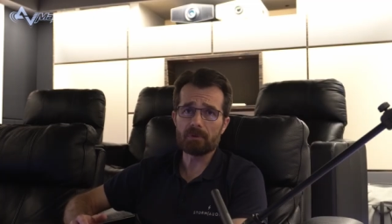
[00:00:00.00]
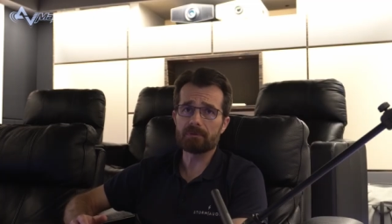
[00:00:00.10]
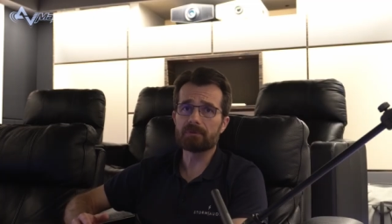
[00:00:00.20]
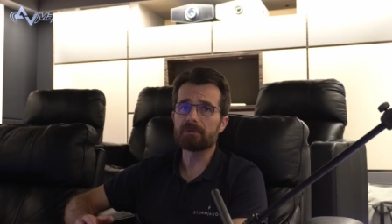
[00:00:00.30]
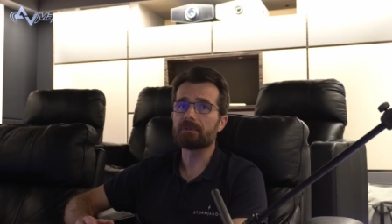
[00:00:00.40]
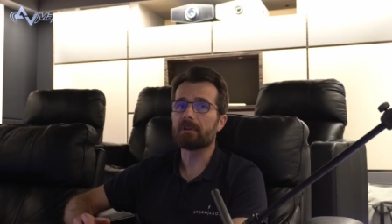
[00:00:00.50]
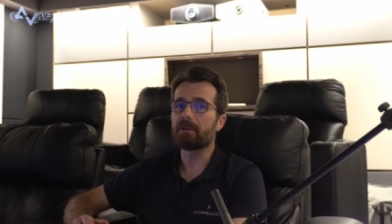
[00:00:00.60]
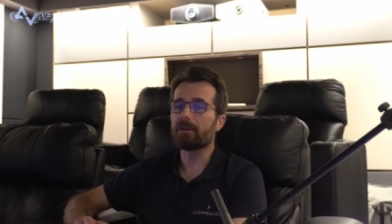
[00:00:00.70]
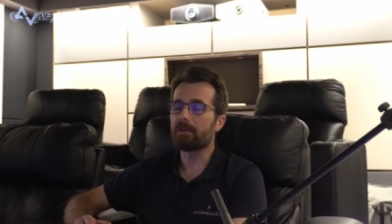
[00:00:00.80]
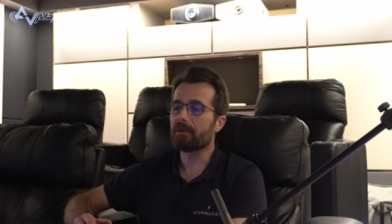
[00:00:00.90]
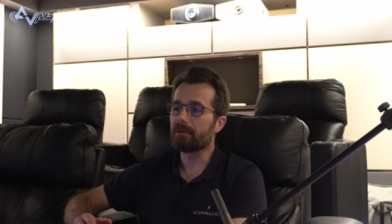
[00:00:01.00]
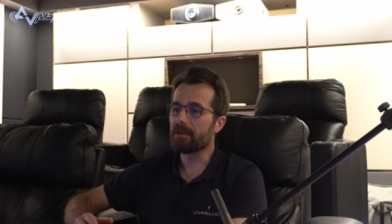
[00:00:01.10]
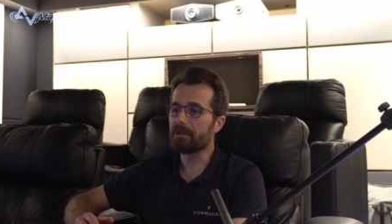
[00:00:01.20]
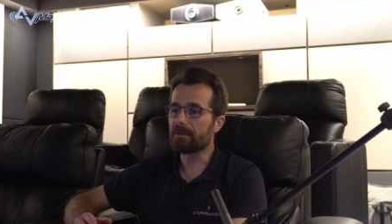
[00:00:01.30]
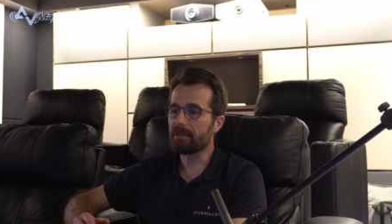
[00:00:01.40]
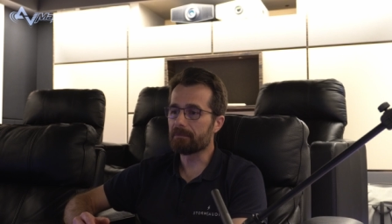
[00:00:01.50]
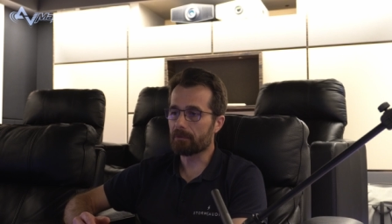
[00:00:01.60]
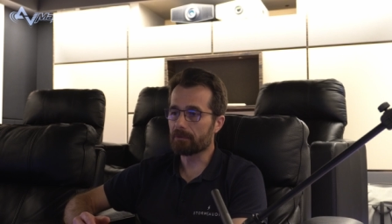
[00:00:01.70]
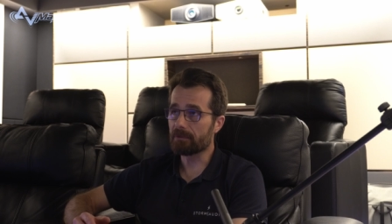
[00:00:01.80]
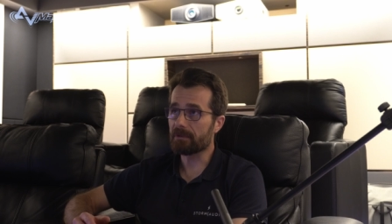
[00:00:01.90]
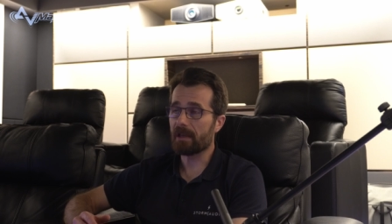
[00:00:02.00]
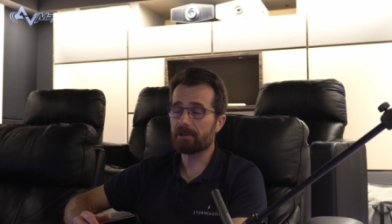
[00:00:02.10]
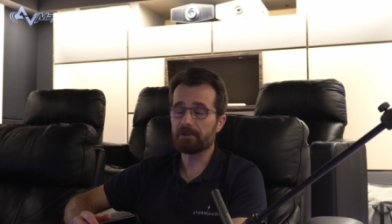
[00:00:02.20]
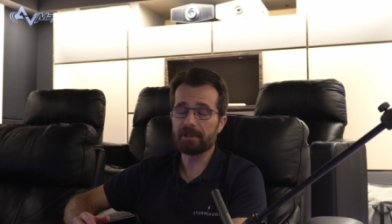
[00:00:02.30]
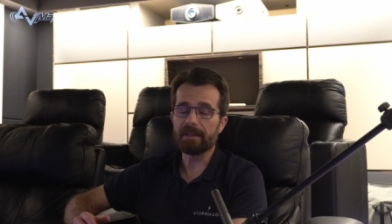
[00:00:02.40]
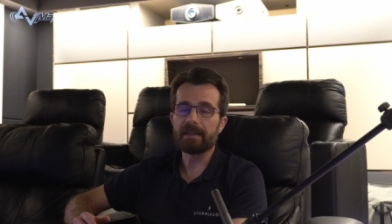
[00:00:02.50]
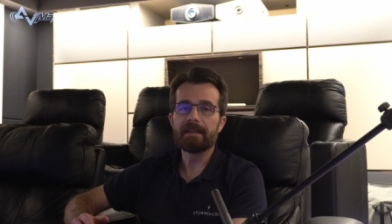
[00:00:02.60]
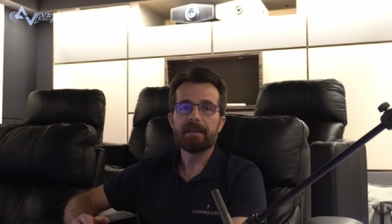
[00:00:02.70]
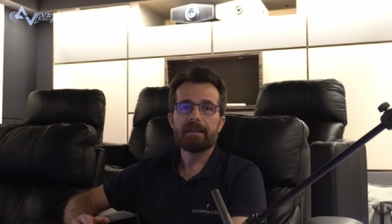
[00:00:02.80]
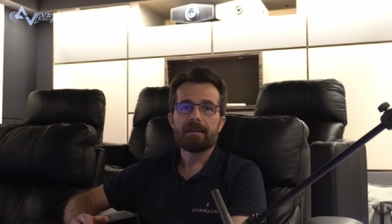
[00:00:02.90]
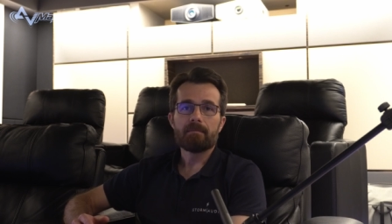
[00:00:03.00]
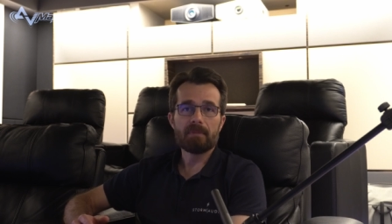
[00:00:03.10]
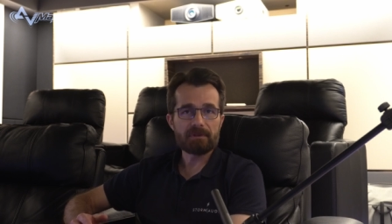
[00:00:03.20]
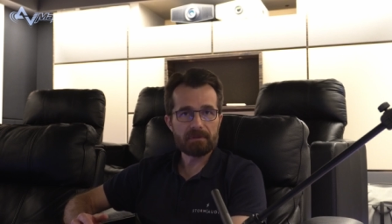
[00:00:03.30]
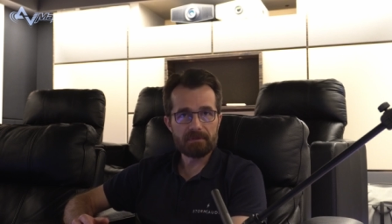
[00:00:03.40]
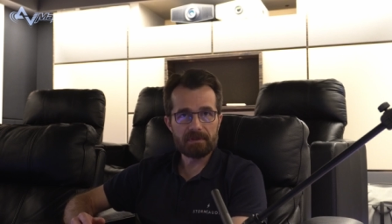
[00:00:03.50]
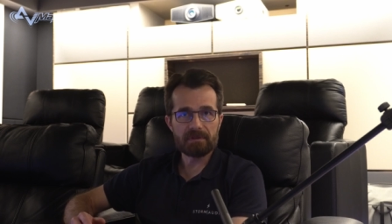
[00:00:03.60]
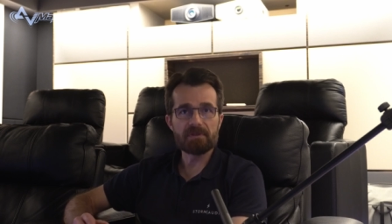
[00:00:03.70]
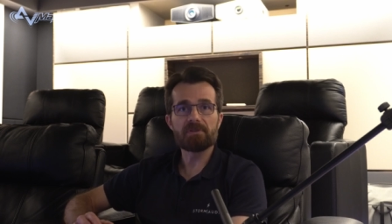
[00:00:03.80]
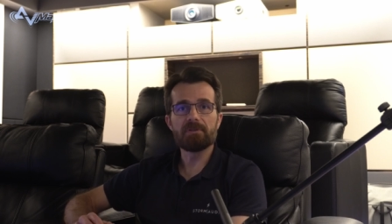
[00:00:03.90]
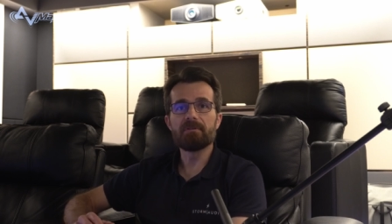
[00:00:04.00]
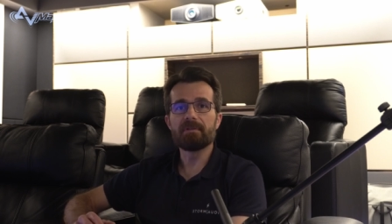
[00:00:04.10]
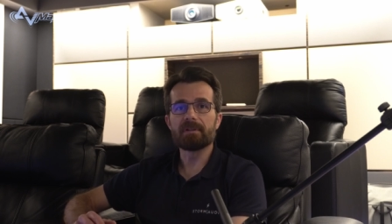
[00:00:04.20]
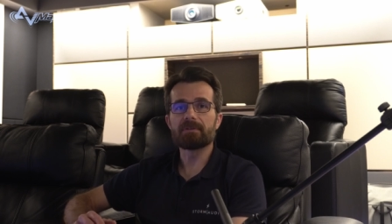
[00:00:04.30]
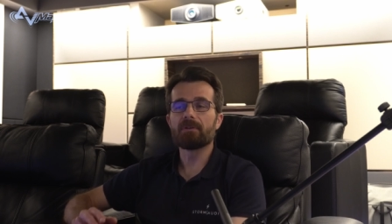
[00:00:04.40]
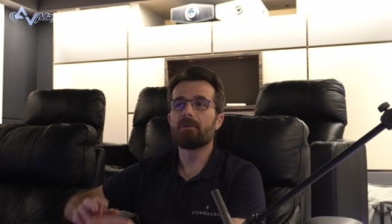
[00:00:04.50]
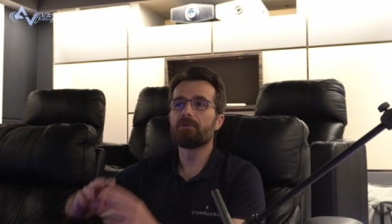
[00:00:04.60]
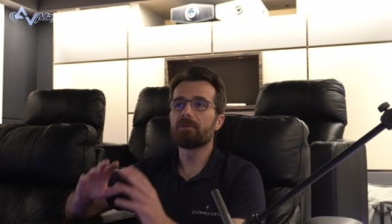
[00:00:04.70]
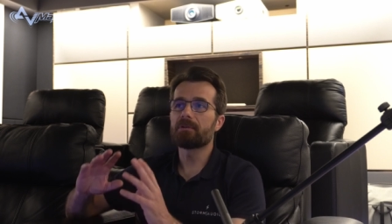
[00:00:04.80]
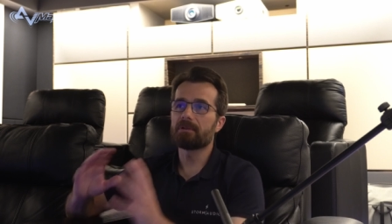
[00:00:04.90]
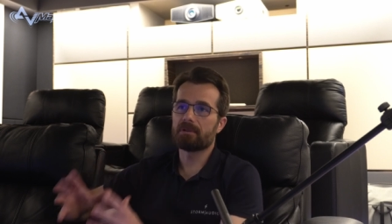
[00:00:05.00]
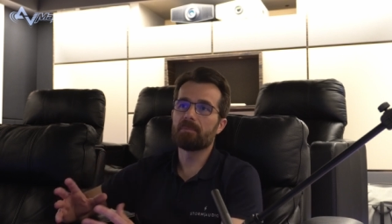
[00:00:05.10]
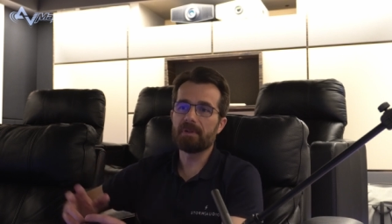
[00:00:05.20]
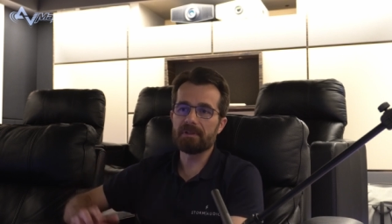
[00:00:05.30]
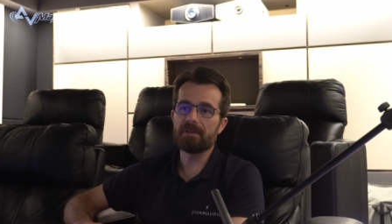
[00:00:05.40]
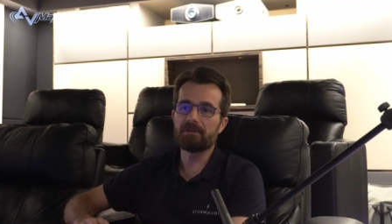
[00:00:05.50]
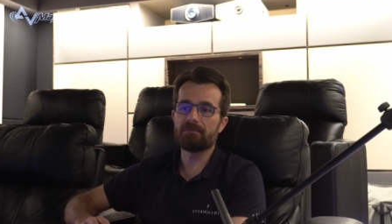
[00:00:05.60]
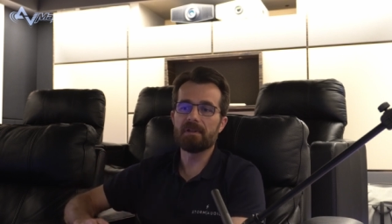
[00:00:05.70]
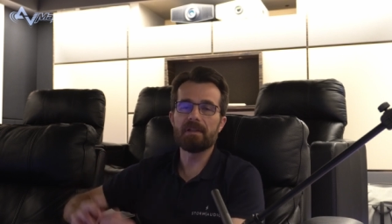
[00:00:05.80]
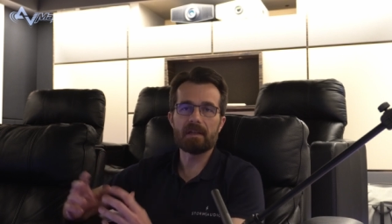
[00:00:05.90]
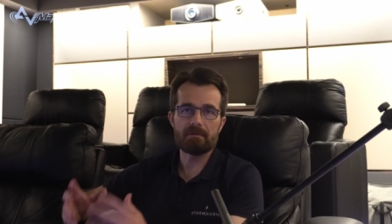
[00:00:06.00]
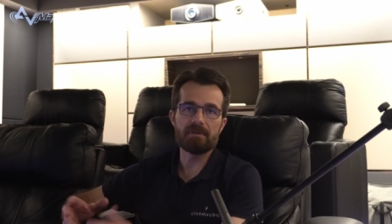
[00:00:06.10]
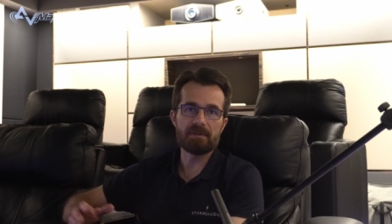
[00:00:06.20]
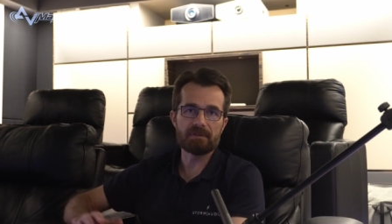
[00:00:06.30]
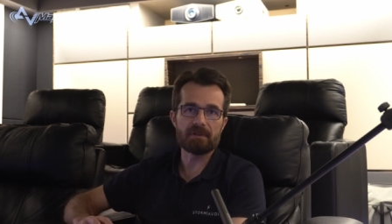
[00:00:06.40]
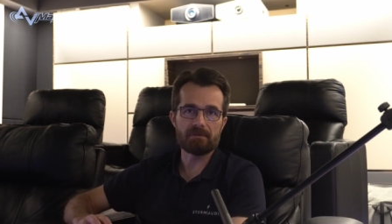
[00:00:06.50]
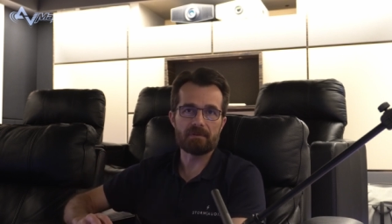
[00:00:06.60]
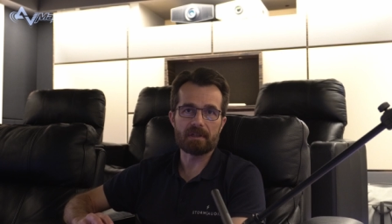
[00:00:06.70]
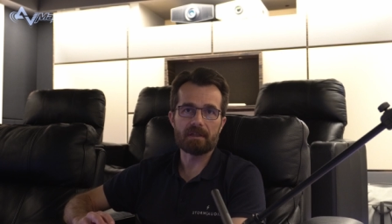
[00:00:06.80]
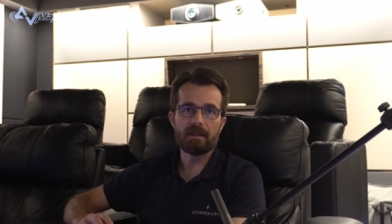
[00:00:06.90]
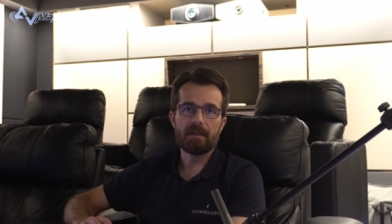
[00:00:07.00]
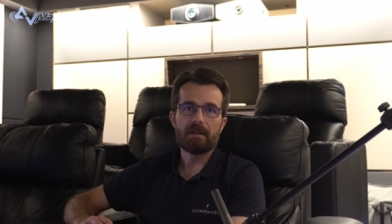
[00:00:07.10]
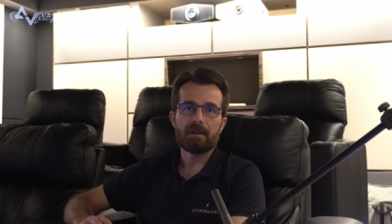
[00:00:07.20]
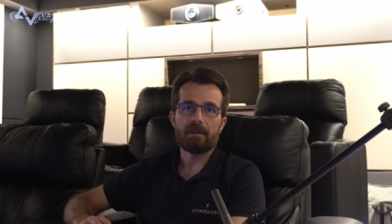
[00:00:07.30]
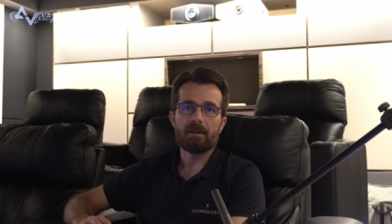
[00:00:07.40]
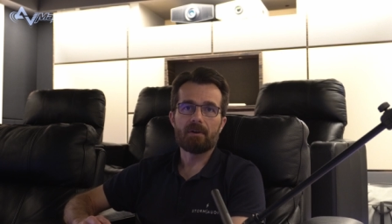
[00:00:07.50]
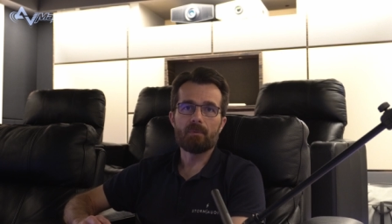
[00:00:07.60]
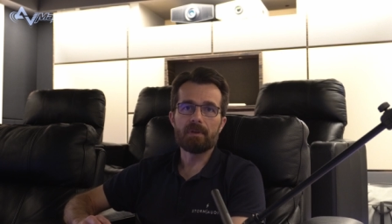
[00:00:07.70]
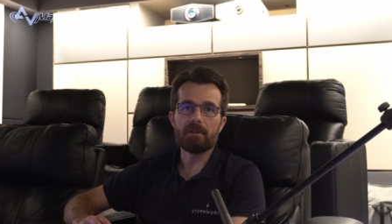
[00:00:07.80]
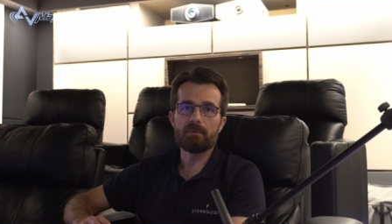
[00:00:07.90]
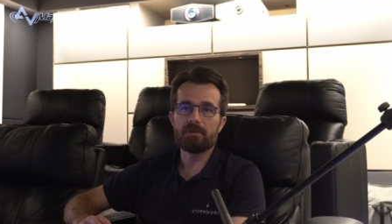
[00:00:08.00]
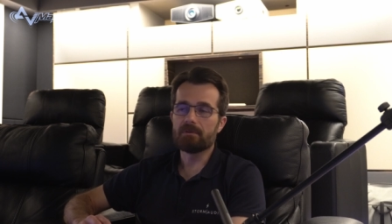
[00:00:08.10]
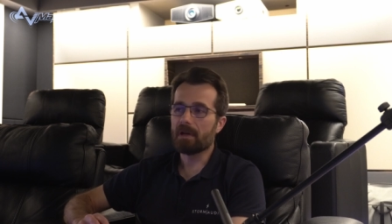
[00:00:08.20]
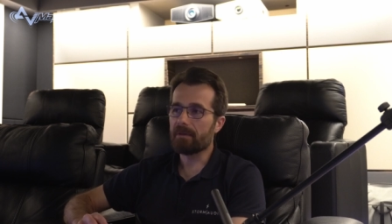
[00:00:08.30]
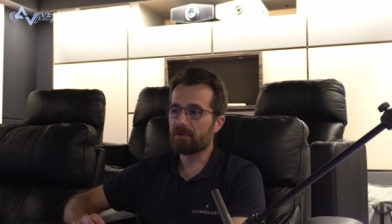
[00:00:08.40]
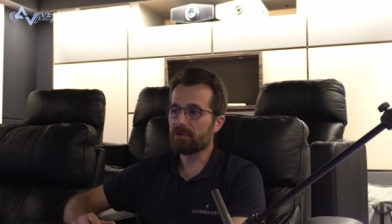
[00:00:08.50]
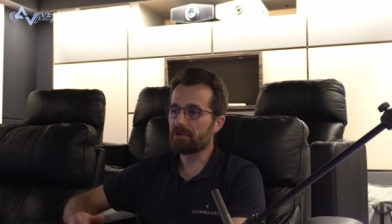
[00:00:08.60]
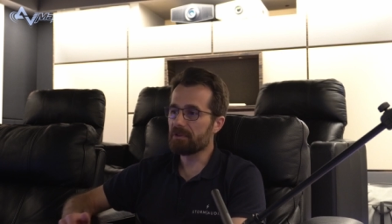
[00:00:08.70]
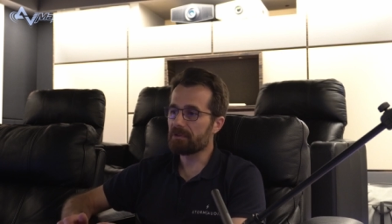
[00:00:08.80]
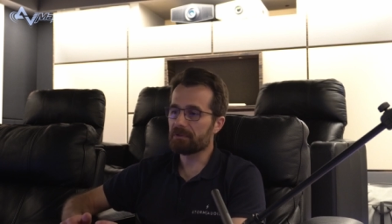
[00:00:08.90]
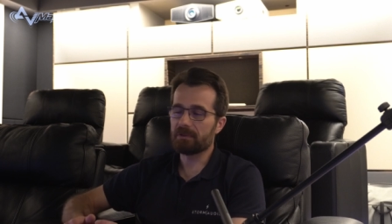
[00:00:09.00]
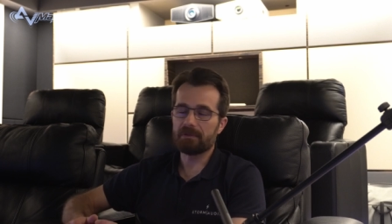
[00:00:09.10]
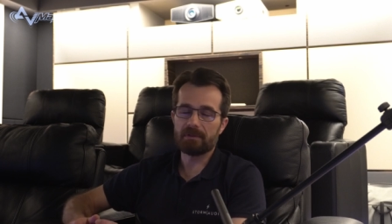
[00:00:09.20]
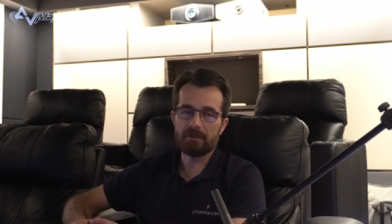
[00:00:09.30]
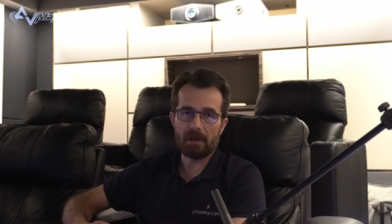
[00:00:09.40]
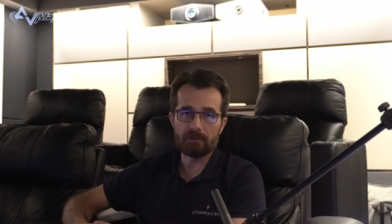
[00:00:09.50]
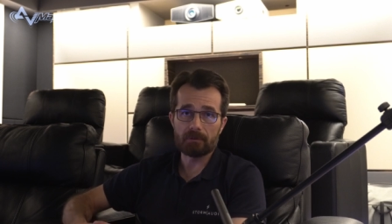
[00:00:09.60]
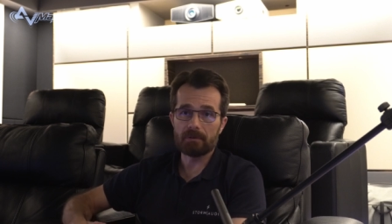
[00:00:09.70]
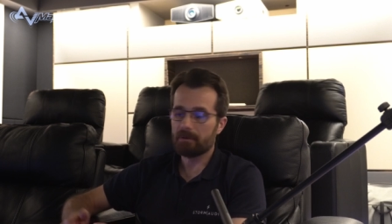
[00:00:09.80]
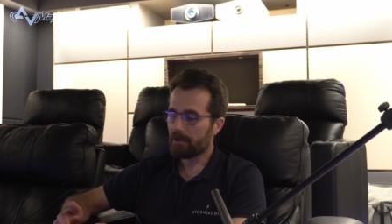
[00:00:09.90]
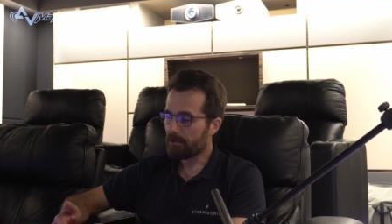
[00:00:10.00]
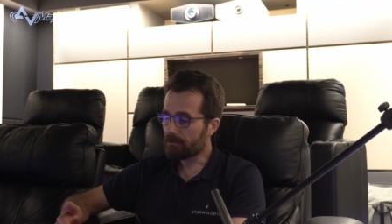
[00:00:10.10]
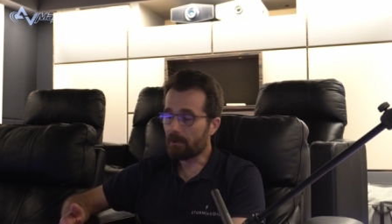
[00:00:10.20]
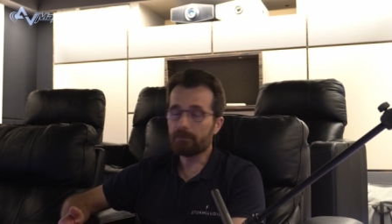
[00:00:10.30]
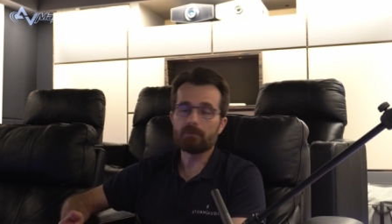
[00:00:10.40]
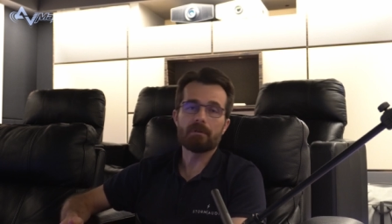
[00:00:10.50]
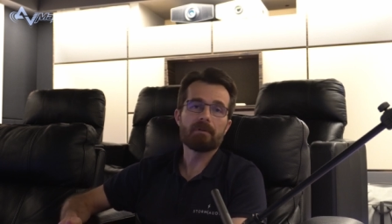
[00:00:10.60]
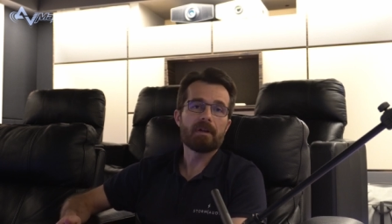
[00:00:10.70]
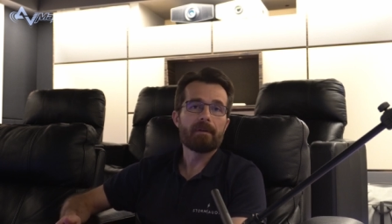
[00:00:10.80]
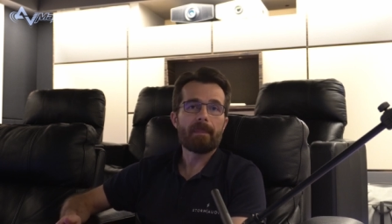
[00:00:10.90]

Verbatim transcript: persons uh, uh, in, in France, actually. Most of it is engineering, so the, the company is really R&D centric. Uh, we, we do have engineers in, in hardware, software,